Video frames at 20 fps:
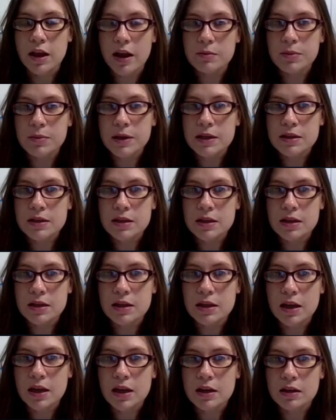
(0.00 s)
the
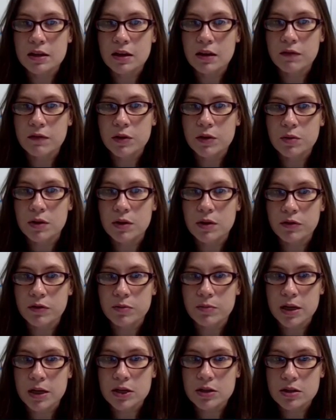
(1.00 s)
NPC can give you
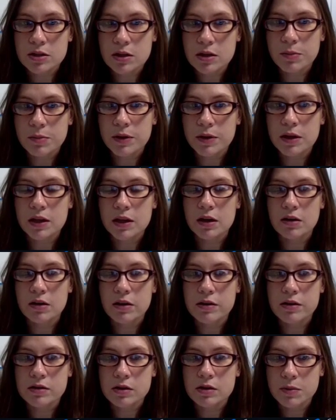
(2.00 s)
information, but
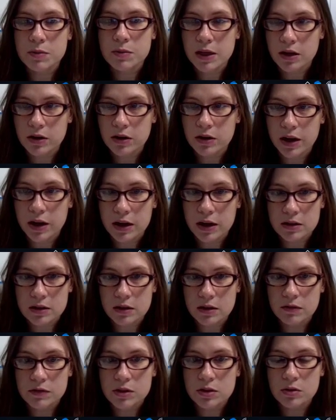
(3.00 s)
it can also be
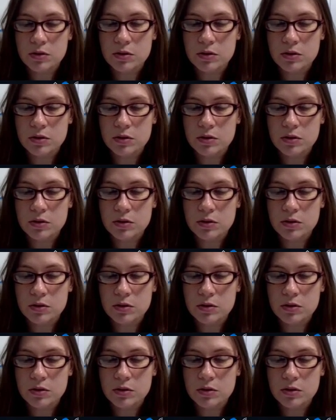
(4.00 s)
interactive.